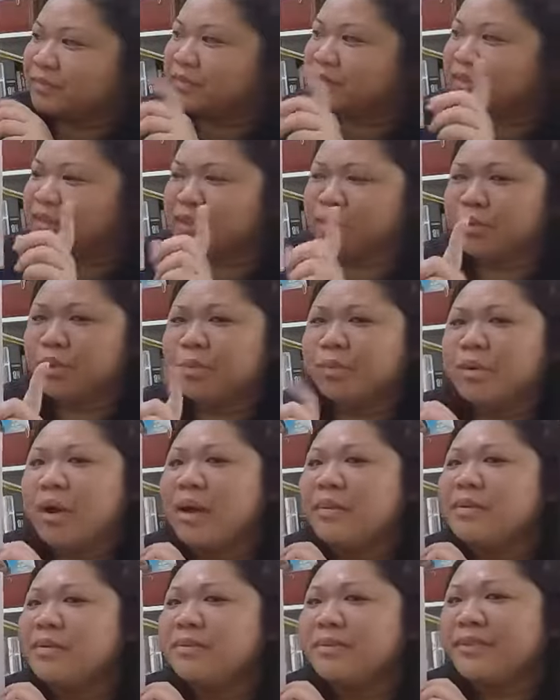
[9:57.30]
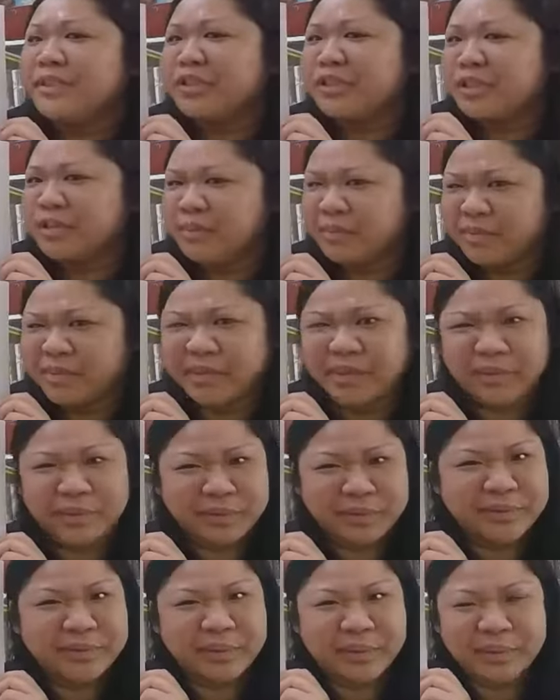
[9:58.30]
So we probably shouldn't put
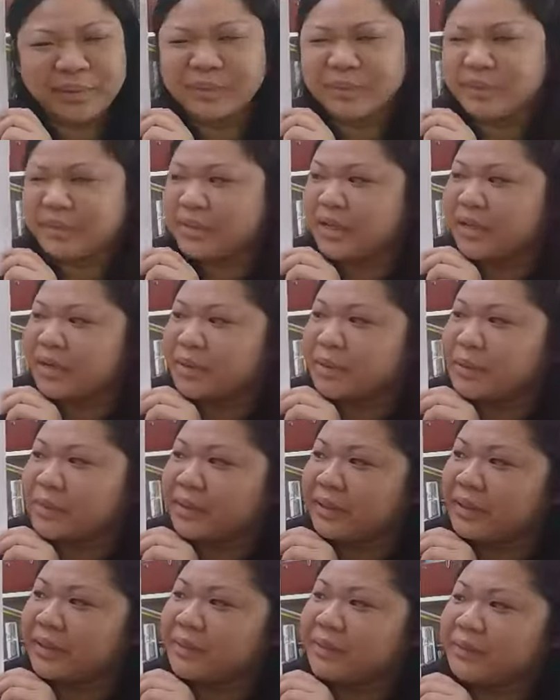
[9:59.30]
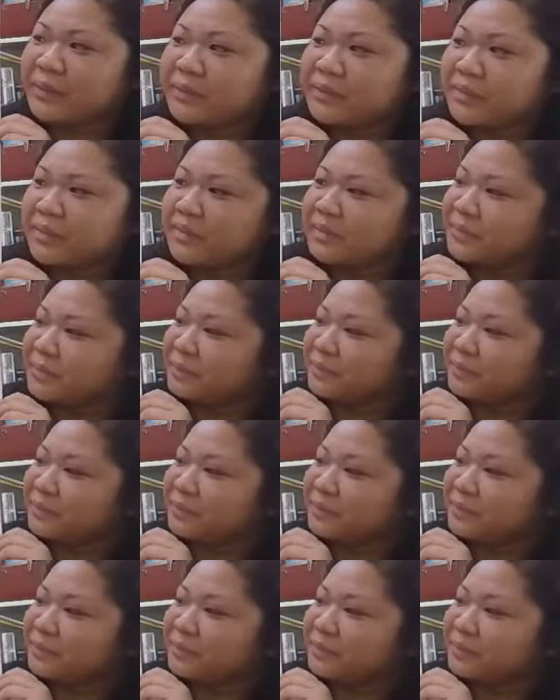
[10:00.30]
clothes on our billy goats.